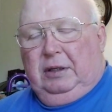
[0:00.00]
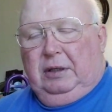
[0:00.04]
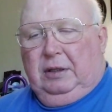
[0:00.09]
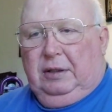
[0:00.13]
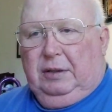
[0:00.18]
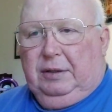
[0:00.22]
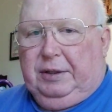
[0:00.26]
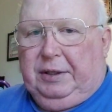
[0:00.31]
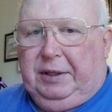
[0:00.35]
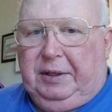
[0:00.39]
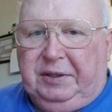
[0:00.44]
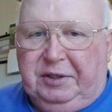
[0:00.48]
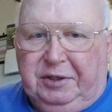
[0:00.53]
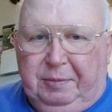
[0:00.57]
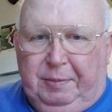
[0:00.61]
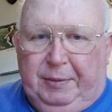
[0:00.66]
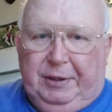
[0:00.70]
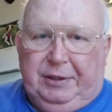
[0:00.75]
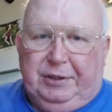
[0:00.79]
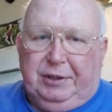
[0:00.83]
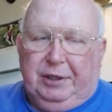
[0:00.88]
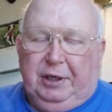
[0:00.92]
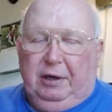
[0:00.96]
the
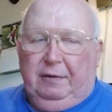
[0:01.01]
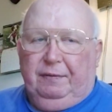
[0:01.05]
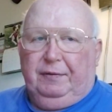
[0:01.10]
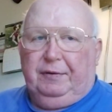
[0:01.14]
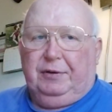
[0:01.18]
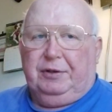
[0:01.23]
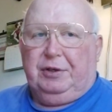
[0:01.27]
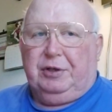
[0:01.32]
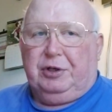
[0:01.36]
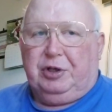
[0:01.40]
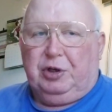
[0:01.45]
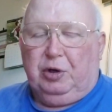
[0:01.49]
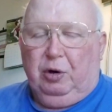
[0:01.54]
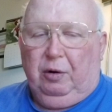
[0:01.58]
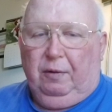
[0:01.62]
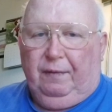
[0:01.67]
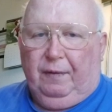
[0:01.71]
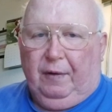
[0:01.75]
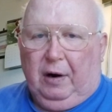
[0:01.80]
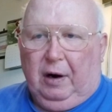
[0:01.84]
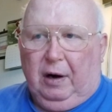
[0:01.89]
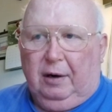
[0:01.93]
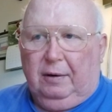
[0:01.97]
instrument itself is a
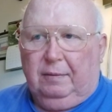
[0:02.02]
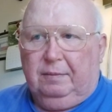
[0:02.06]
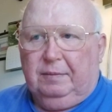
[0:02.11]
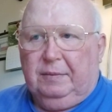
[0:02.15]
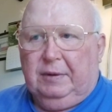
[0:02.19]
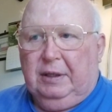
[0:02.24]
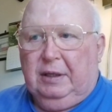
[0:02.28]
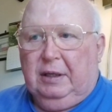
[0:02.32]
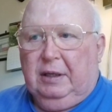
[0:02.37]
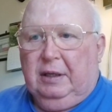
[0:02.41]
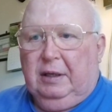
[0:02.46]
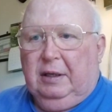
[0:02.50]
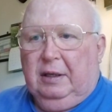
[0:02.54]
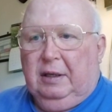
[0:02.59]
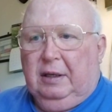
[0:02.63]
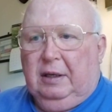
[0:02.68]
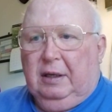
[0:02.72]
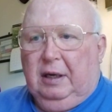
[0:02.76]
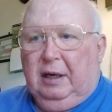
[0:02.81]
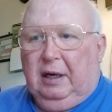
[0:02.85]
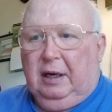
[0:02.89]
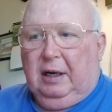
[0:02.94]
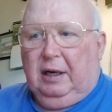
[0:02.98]
shofar.
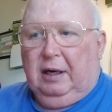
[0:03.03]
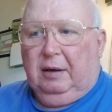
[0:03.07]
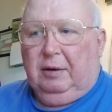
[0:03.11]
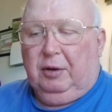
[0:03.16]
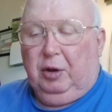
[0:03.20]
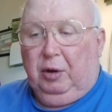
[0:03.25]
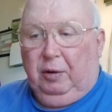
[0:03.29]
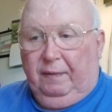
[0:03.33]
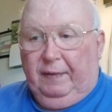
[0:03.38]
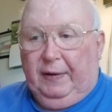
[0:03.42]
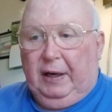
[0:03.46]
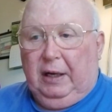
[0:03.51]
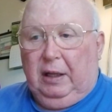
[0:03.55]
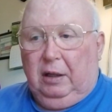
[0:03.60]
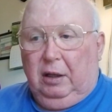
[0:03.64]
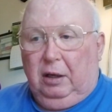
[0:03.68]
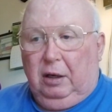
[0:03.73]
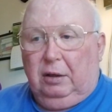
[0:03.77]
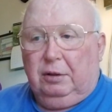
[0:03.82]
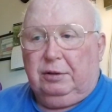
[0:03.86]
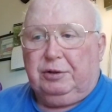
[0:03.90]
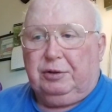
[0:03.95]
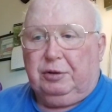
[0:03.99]
Yovel
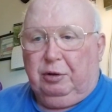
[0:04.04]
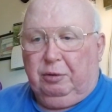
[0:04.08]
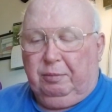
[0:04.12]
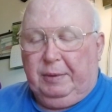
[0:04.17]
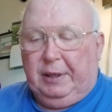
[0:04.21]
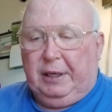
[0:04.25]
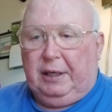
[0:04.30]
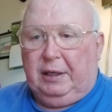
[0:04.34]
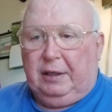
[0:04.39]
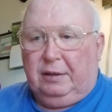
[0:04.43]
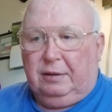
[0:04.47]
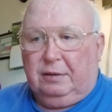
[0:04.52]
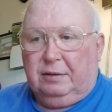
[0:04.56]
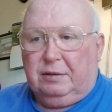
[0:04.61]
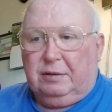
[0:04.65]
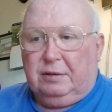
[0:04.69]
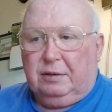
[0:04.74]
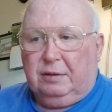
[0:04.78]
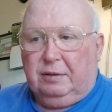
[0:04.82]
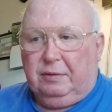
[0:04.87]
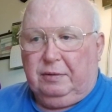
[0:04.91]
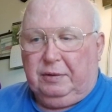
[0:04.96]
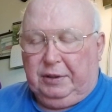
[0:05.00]
also means
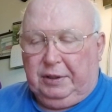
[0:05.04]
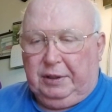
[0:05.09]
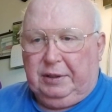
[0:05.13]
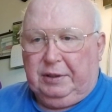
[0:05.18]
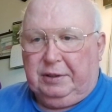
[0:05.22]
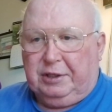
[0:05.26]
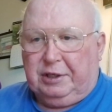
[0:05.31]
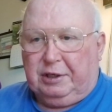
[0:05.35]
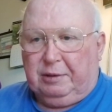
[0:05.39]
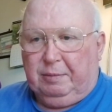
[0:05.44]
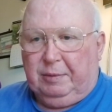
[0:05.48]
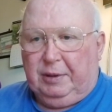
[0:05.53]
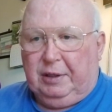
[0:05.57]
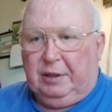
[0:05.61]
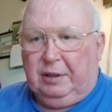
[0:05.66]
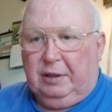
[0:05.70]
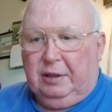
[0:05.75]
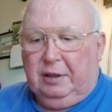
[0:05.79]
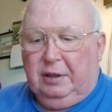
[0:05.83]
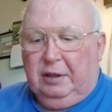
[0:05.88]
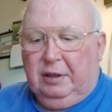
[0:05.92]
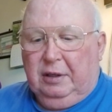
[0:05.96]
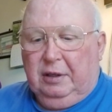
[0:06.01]
the instrument,
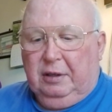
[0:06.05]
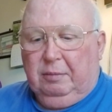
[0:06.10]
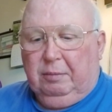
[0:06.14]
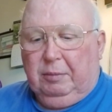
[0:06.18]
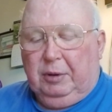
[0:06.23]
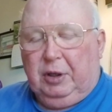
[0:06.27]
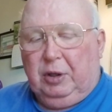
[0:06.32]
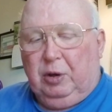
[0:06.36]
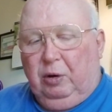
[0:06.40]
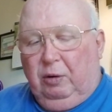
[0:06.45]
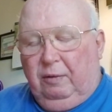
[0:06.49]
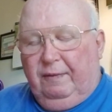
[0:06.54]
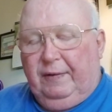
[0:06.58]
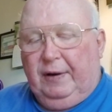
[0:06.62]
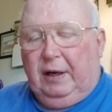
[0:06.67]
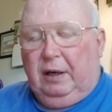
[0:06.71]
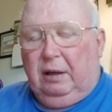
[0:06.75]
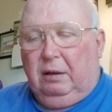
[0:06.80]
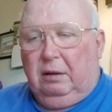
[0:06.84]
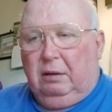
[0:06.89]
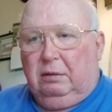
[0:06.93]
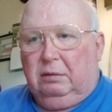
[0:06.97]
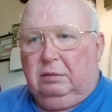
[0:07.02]
but
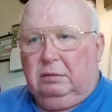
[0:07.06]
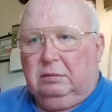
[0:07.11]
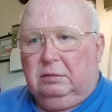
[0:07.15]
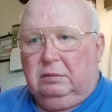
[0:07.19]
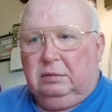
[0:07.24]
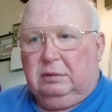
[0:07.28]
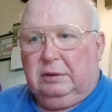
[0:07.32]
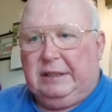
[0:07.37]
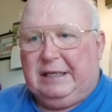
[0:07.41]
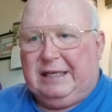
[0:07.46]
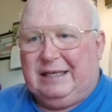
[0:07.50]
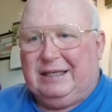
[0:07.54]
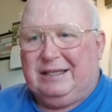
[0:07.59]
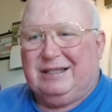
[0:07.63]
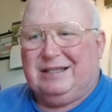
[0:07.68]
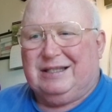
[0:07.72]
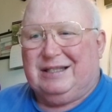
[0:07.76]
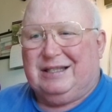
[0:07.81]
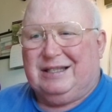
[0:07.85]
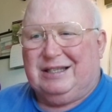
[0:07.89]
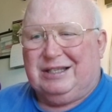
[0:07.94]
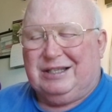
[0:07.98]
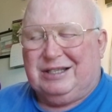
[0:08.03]
Yovel
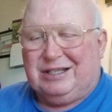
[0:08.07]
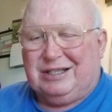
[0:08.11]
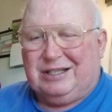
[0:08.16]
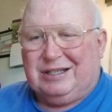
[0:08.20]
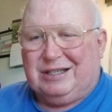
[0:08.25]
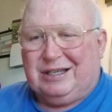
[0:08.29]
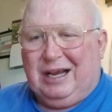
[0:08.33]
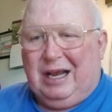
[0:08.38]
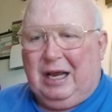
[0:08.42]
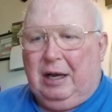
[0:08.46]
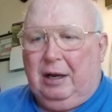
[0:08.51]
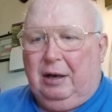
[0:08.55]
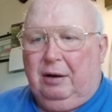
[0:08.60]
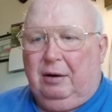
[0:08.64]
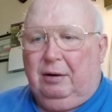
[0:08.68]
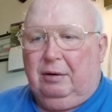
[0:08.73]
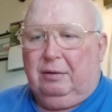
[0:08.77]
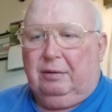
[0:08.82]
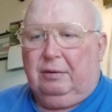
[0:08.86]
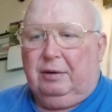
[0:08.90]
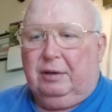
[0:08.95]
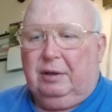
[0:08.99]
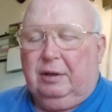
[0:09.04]
is the
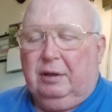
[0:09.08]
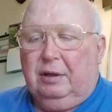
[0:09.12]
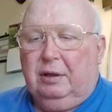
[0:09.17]
sound